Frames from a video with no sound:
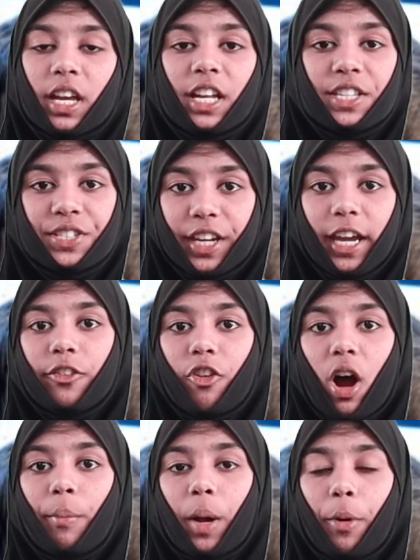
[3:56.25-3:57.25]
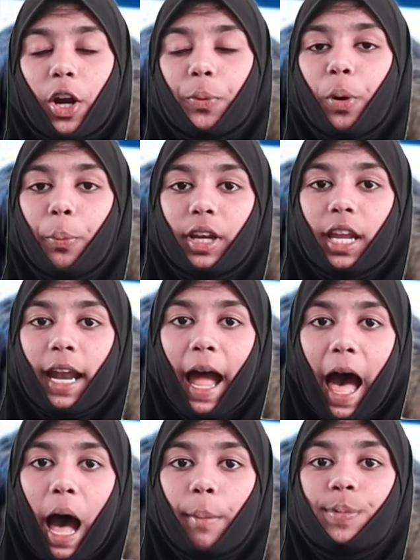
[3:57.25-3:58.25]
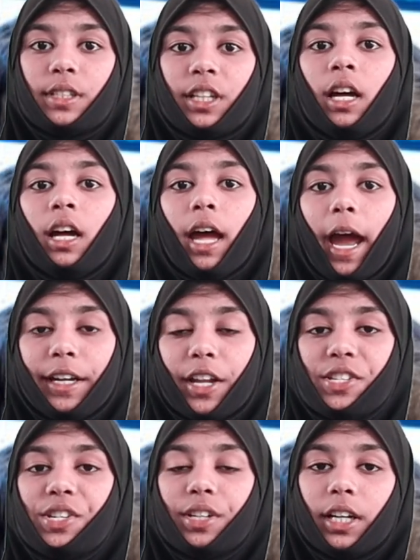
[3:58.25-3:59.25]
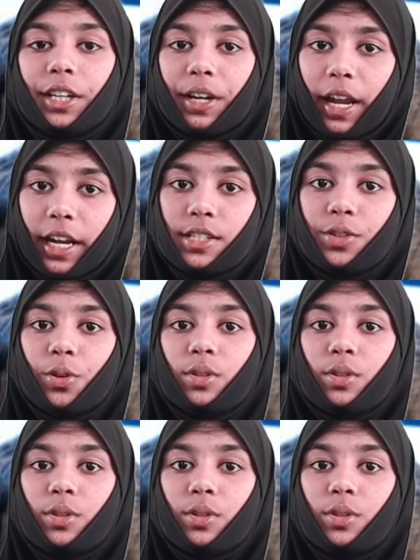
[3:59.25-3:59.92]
Stay informed about popular apps and digital trends to